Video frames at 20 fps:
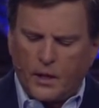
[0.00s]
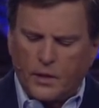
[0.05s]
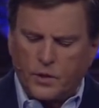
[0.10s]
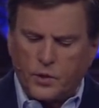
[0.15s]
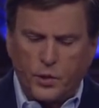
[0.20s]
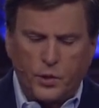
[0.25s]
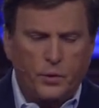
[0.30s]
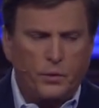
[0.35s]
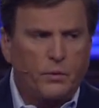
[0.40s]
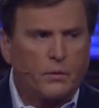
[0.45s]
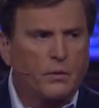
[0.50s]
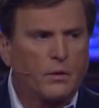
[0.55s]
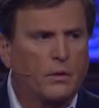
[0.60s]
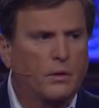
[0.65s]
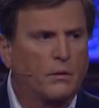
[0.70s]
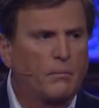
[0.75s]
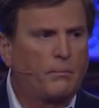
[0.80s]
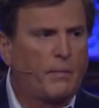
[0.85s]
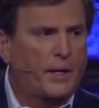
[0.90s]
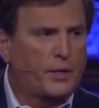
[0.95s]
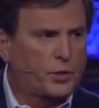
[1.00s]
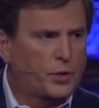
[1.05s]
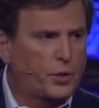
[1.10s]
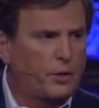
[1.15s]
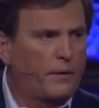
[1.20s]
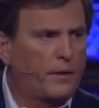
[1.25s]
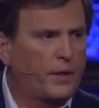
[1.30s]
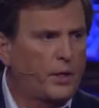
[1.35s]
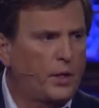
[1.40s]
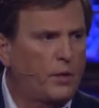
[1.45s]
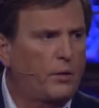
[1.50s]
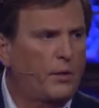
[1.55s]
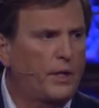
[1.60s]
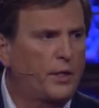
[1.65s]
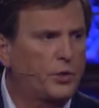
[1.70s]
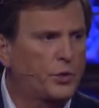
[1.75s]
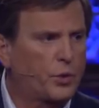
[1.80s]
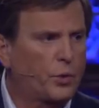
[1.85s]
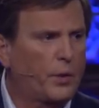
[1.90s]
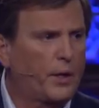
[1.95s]
to make sure that you
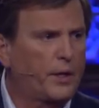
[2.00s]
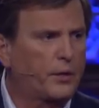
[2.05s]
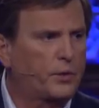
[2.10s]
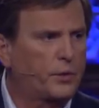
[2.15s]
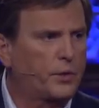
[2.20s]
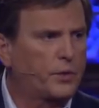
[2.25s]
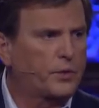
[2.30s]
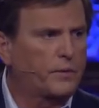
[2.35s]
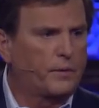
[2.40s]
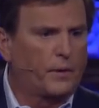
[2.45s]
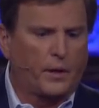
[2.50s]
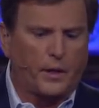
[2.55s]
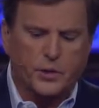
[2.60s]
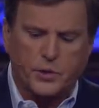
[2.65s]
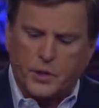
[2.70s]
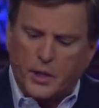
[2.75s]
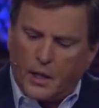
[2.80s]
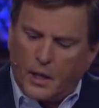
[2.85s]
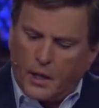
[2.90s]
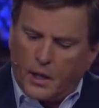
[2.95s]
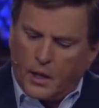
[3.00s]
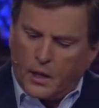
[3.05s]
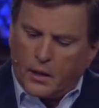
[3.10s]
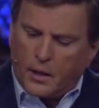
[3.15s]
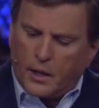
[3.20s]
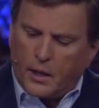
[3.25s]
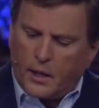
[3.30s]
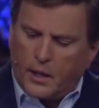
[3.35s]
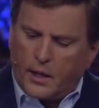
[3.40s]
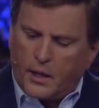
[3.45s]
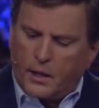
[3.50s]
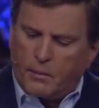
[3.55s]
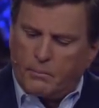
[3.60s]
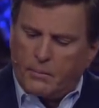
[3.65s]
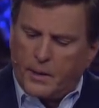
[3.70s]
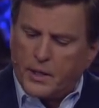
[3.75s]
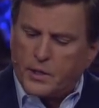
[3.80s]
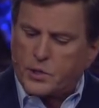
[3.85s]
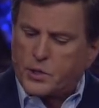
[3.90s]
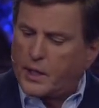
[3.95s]
enjoy it to its fullest. And, and
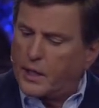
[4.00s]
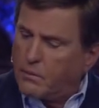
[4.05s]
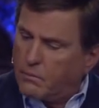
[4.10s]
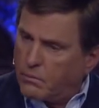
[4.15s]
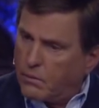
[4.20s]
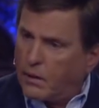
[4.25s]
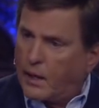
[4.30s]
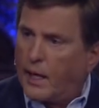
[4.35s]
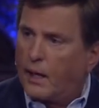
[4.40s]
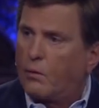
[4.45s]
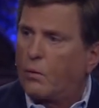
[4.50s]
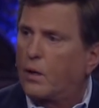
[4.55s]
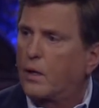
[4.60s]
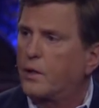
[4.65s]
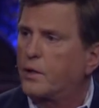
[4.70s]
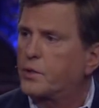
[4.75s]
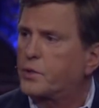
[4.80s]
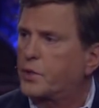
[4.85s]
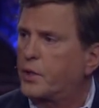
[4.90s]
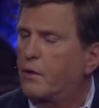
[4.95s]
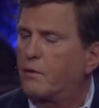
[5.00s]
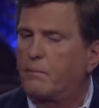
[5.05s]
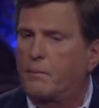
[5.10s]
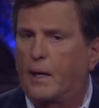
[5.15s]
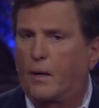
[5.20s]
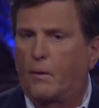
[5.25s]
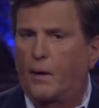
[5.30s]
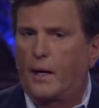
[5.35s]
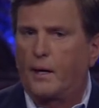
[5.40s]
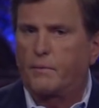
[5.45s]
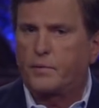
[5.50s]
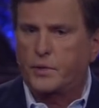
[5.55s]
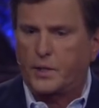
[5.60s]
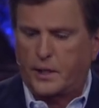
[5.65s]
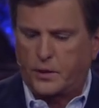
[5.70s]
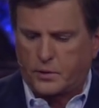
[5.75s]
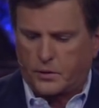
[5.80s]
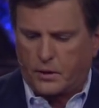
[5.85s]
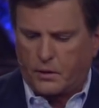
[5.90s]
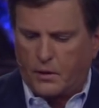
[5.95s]
men say, I want to serve my wife
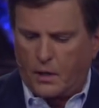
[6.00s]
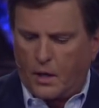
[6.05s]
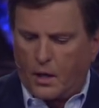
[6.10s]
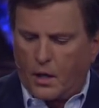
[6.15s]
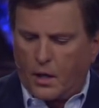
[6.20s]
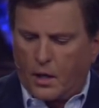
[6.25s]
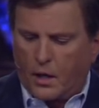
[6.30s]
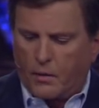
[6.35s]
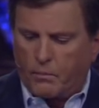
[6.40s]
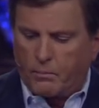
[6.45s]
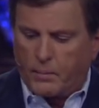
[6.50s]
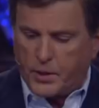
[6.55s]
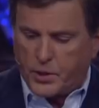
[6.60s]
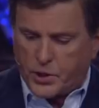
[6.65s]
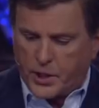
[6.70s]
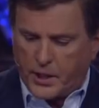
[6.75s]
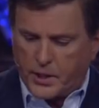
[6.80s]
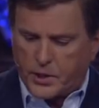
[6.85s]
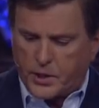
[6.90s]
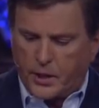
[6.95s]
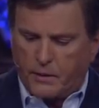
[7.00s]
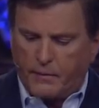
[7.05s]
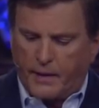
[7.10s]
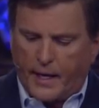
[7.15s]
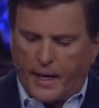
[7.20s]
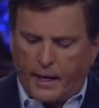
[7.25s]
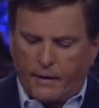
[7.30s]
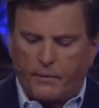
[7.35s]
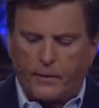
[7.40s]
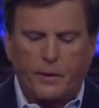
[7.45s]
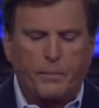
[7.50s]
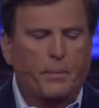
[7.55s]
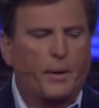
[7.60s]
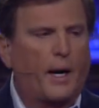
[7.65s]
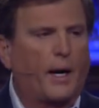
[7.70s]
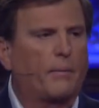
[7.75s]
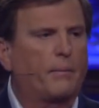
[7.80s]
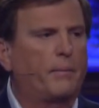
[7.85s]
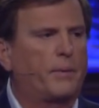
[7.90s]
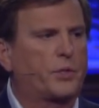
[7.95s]
sexually. Be sensitive to every
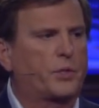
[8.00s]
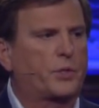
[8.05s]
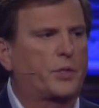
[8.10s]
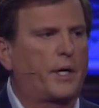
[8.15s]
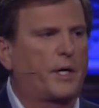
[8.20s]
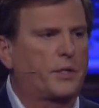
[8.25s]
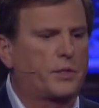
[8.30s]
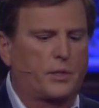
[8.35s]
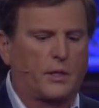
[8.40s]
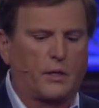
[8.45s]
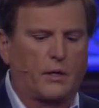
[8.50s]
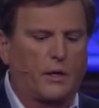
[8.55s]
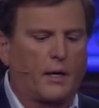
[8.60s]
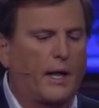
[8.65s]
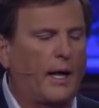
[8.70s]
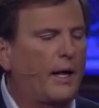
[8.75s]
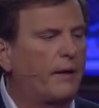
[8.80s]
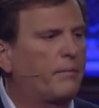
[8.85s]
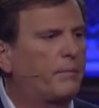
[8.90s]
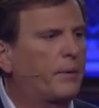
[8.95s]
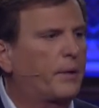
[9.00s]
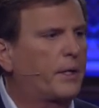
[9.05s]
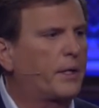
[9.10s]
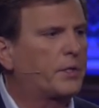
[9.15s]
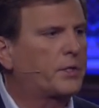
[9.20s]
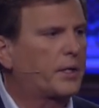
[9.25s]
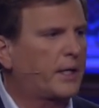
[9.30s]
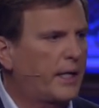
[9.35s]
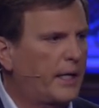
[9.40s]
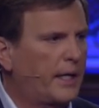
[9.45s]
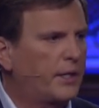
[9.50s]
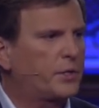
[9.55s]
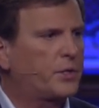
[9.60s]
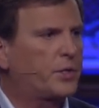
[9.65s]
problem and stress in her life because, again,